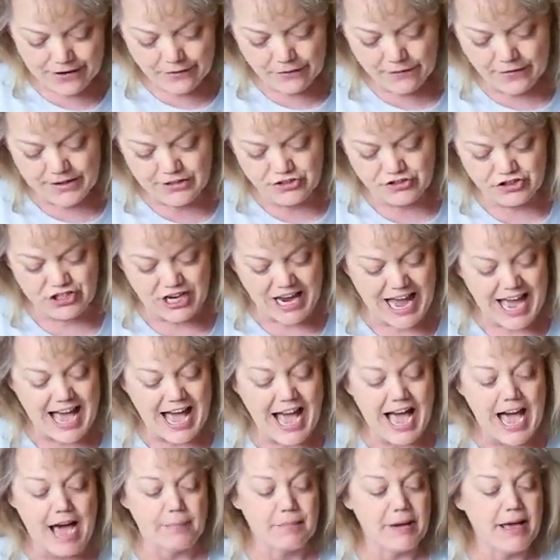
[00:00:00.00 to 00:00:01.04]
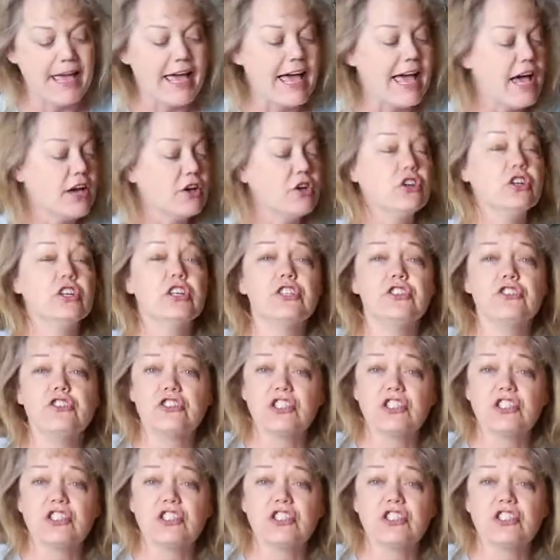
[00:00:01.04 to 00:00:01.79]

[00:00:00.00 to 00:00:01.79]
Good job. Good